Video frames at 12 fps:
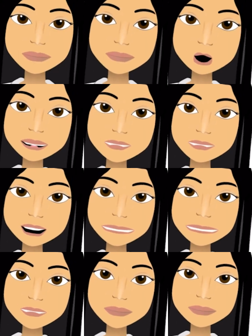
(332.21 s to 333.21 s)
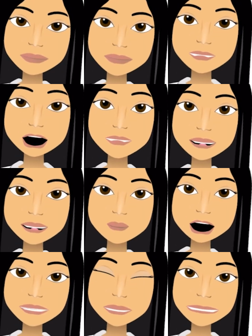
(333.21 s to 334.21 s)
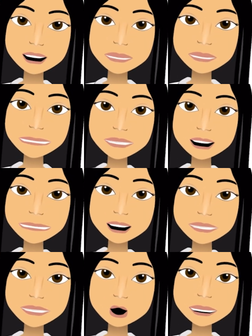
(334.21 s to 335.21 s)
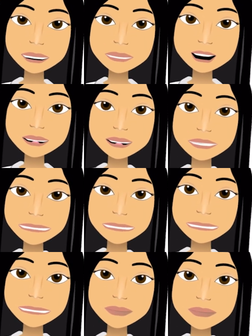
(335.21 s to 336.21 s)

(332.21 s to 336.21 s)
Rule 5. Vowel pronunciation changes with a silent E.